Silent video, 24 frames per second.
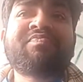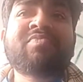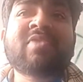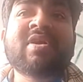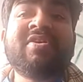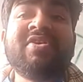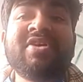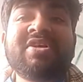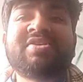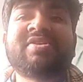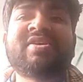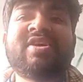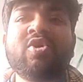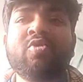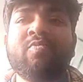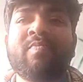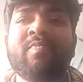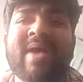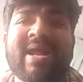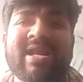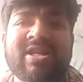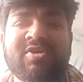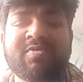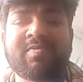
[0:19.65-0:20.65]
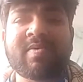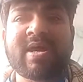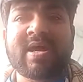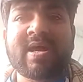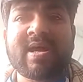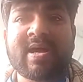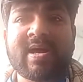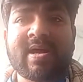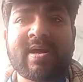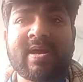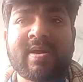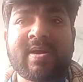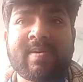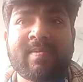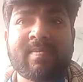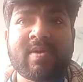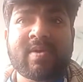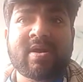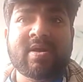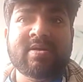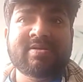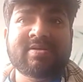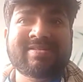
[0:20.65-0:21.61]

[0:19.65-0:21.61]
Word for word: rescue manage uh, uh,